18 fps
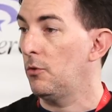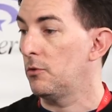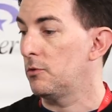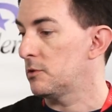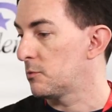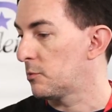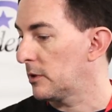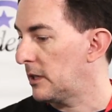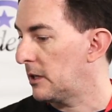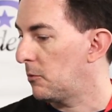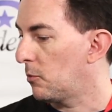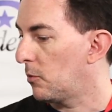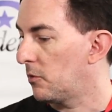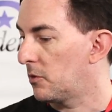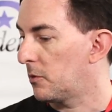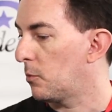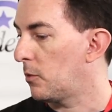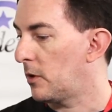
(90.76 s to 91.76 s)
who was really
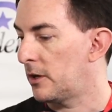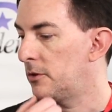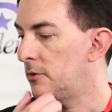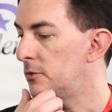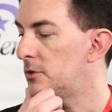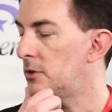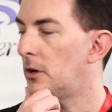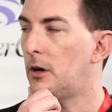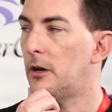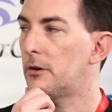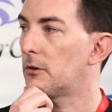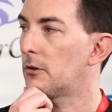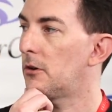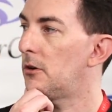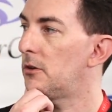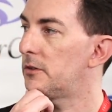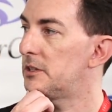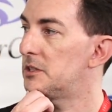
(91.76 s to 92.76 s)
the one who taught her
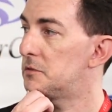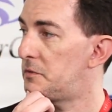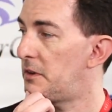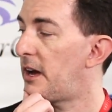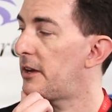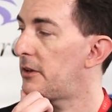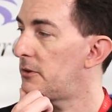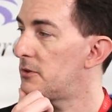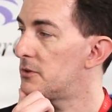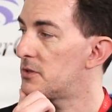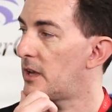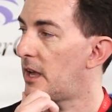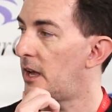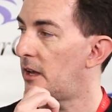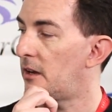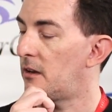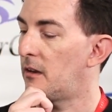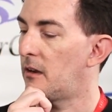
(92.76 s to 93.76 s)
all these values
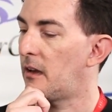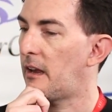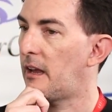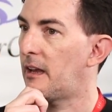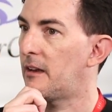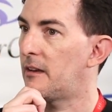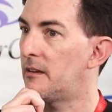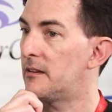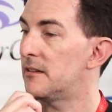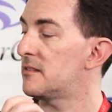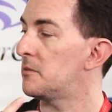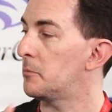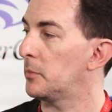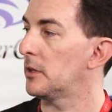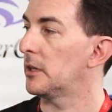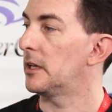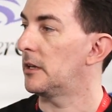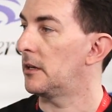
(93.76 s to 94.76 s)
and, and
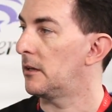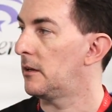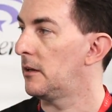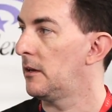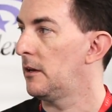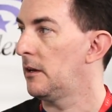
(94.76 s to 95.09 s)
discipline,